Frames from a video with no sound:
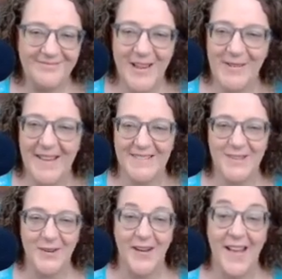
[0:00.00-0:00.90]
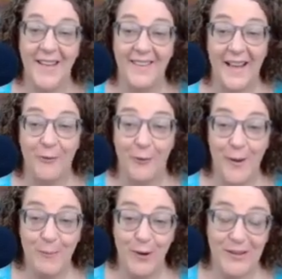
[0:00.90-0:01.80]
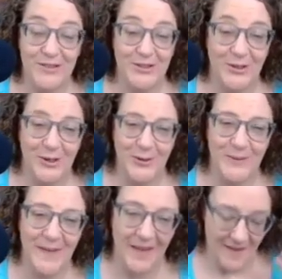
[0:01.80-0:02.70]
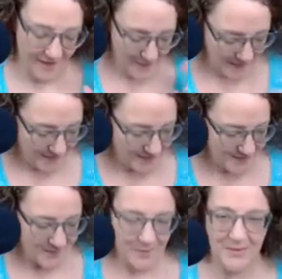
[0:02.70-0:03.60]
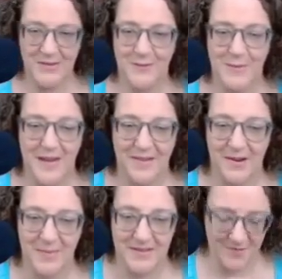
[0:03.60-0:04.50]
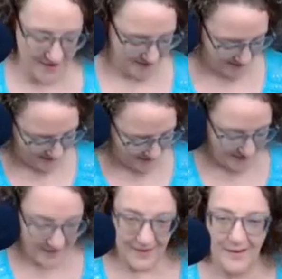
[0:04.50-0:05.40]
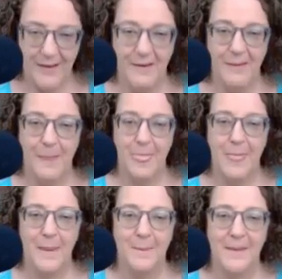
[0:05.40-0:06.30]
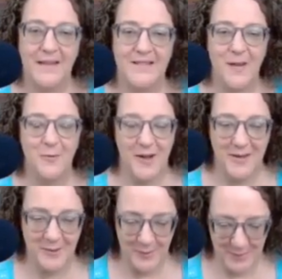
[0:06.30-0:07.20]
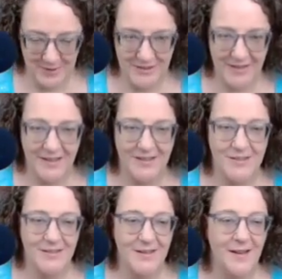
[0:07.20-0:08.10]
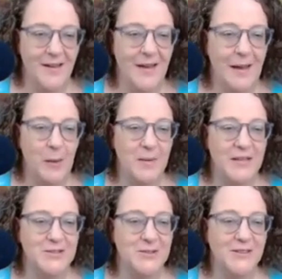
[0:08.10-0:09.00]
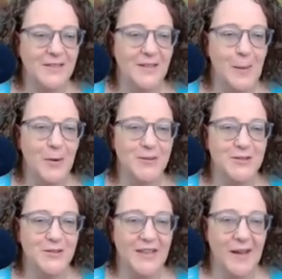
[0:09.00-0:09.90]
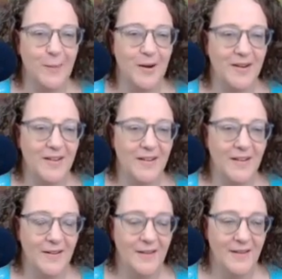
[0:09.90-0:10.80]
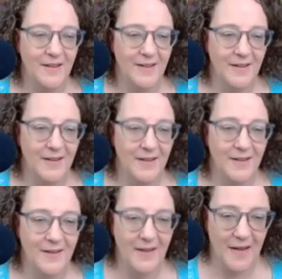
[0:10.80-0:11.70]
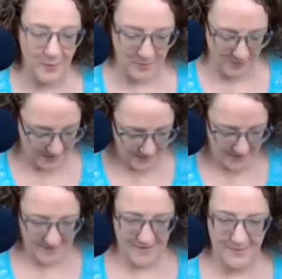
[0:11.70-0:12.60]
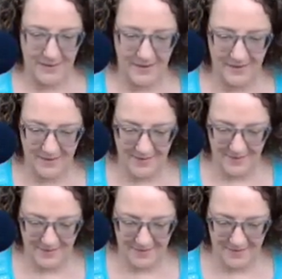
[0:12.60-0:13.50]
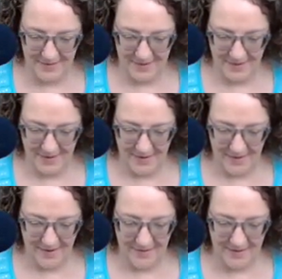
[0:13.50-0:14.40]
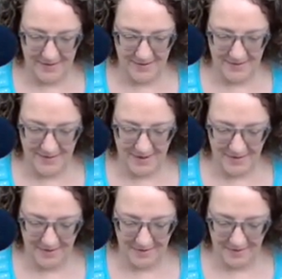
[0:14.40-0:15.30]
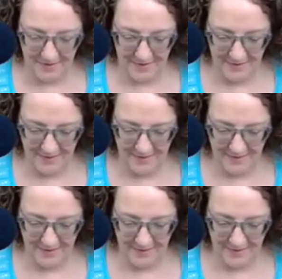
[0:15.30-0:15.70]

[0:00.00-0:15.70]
Okay, so I have one more to show you, and this is a bonus for my therapist friends, because I want you to appreciate just how much your emotional labor, how important it is. Let me advance the slide here.